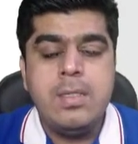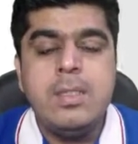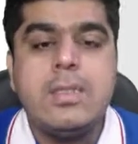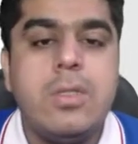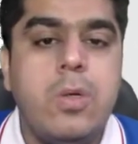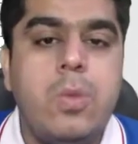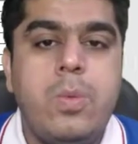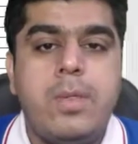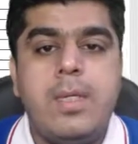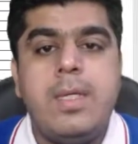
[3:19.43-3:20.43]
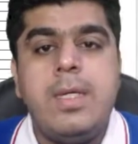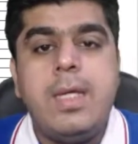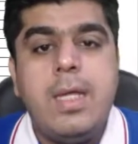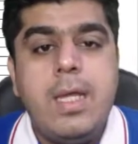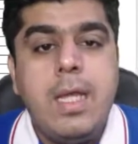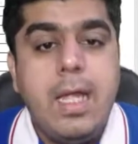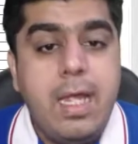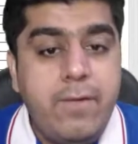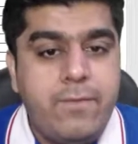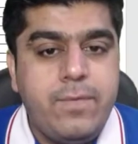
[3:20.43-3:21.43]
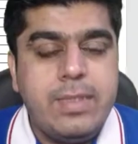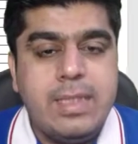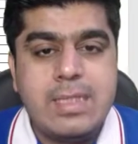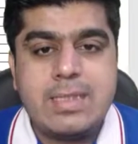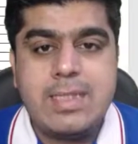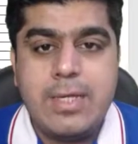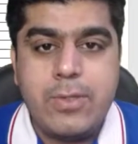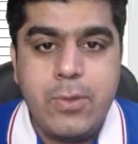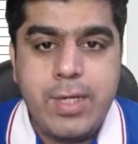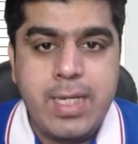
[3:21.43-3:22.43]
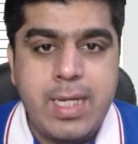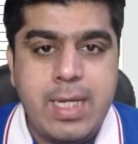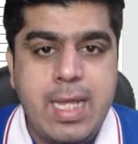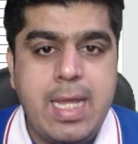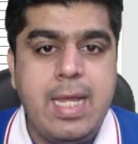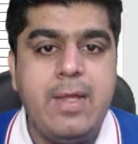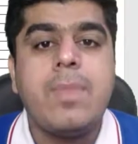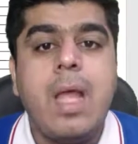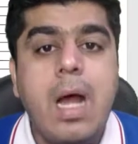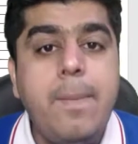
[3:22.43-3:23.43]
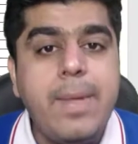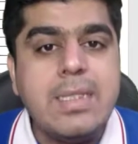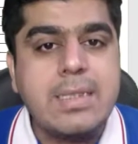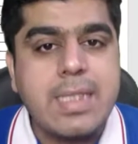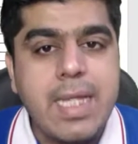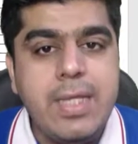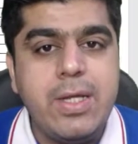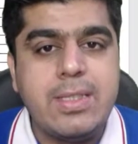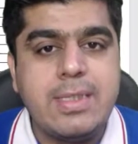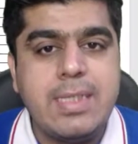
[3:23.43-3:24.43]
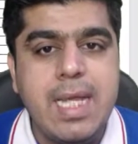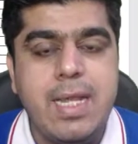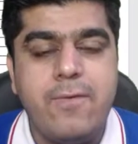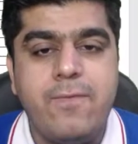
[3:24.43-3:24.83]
So, if this tutorial has upskilled yourself,